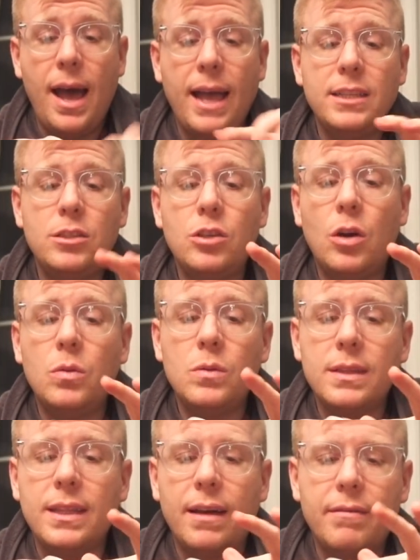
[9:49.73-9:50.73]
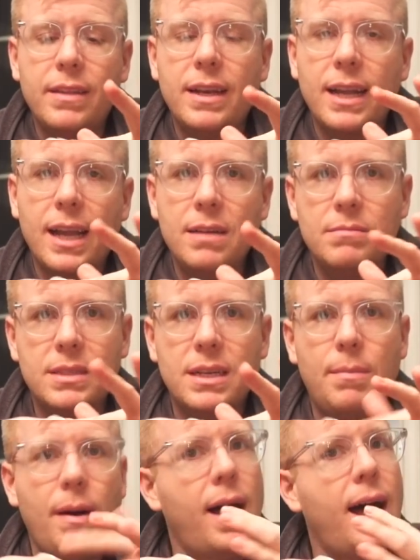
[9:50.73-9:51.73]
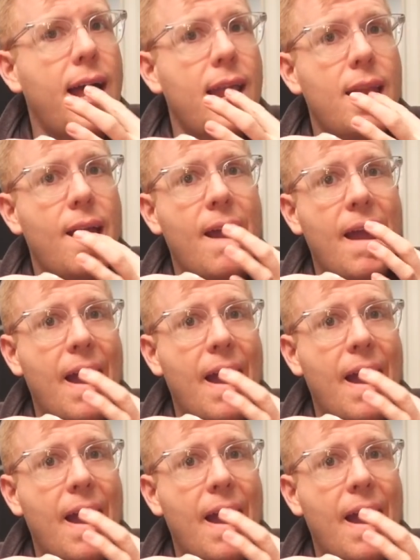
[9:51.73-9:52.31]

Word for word: I don't love that it comes in a pot,